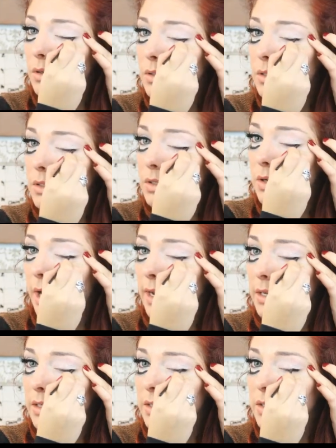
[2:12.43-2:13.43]
to
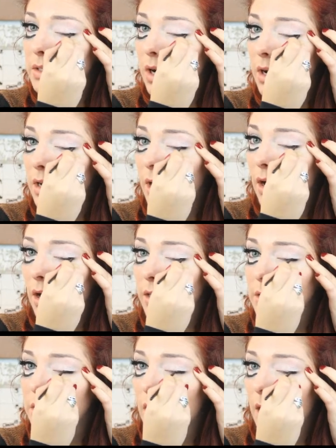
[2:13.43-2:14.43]
try to start
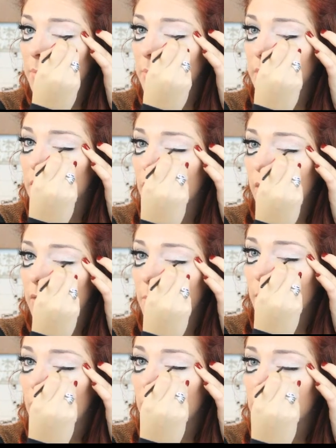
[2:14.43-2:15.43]
on top than on the
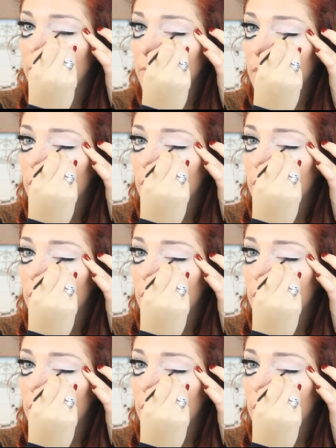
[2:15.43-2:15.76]
bottom.